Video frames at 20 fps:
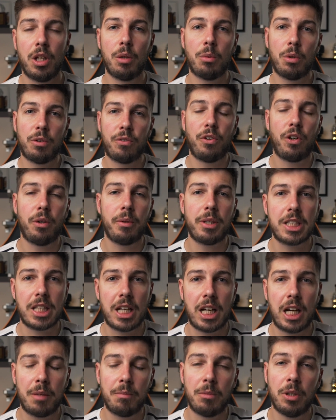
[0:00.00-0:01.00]
but thought it was
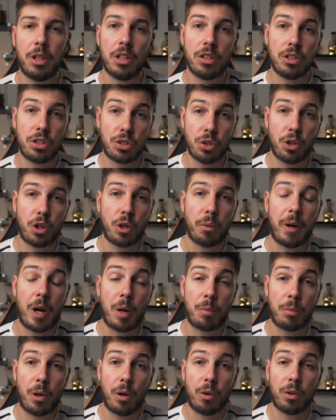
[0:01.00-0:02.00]
time to talk about
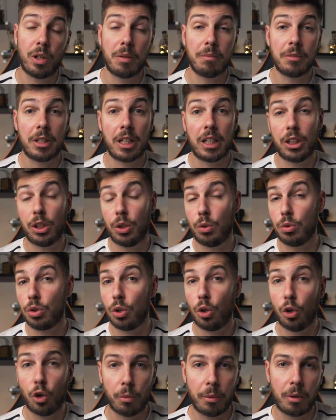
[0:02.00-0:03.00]
a program that I use
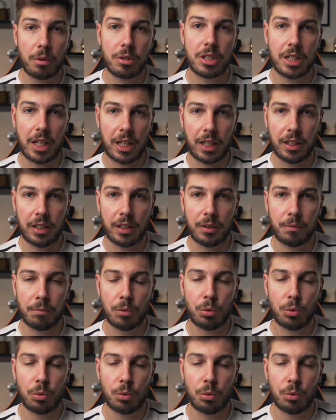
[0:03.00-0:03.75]
almost daily.